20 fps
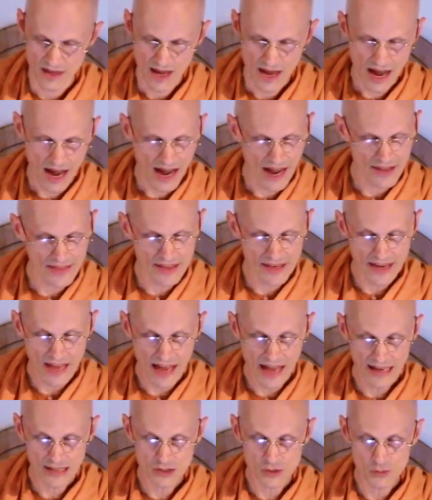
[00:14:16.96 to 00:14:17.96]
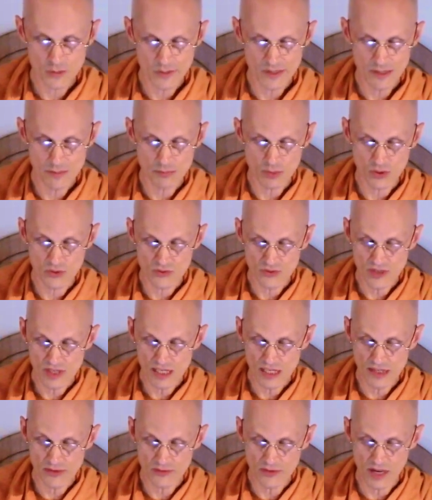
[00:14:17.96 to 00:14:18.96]
I then actually
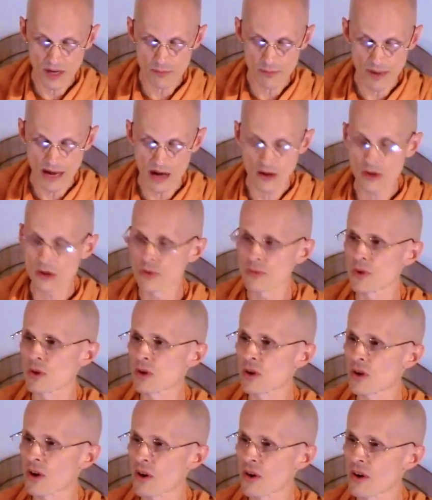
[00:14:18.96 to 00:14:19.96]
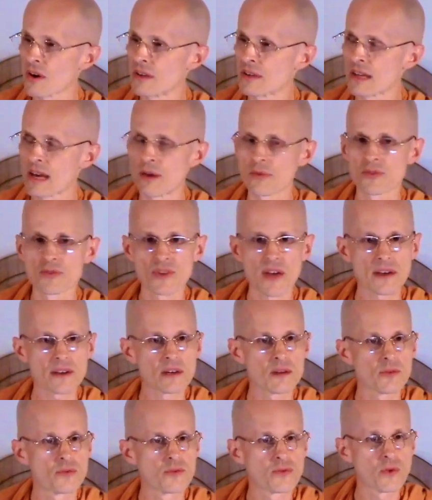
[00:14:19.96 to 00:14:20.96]
perceived a powerful current of
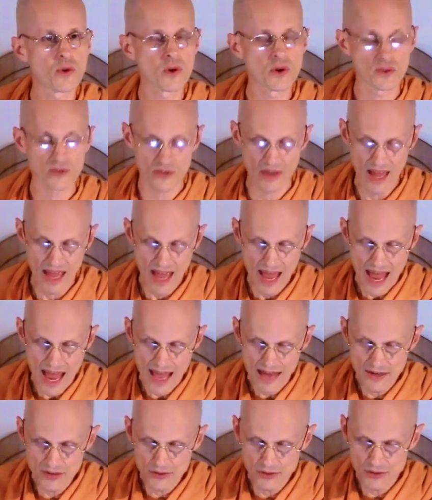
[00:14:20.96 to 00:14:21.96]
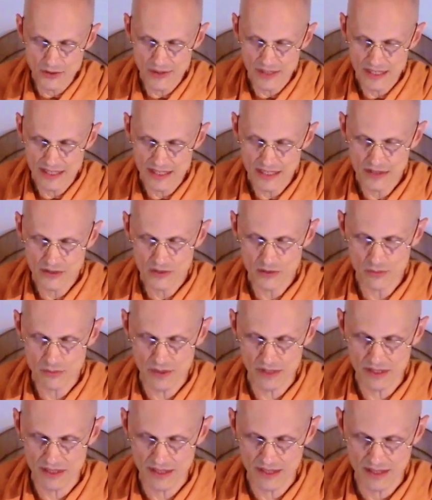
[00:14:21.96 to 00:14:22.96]
subtle force entering into
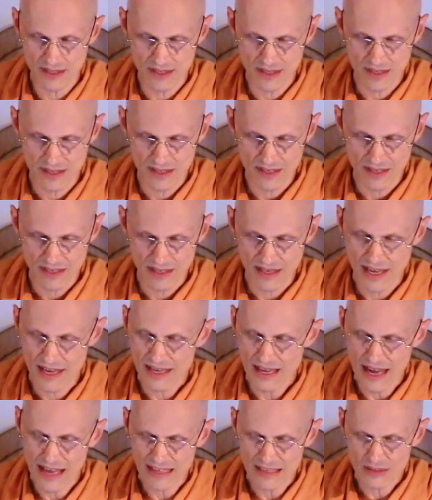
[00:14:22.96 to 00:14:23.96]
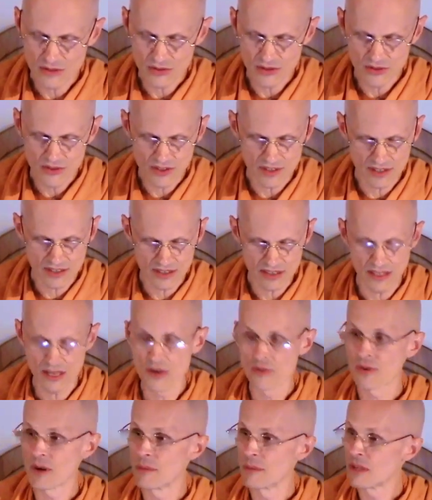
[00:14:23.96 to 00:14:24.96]
me, like electricity
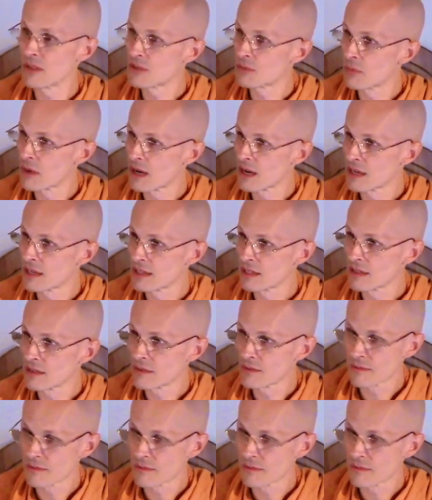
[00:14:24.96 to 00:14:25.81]
from his body.